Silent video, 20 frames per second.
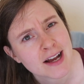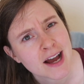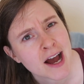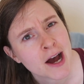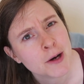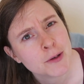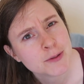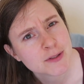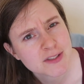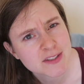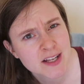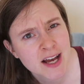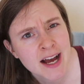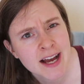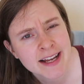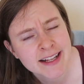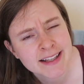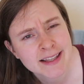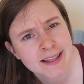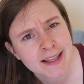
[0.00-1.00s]

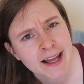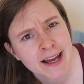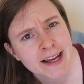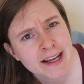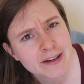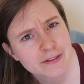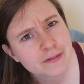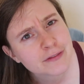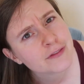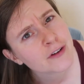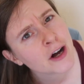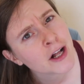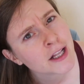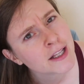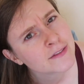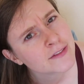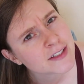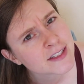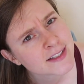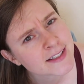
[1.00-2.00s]
outside life
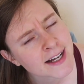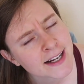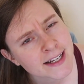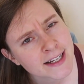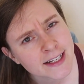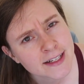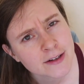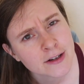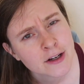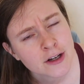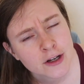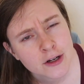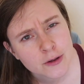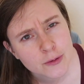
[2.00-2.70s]
all of a sudden,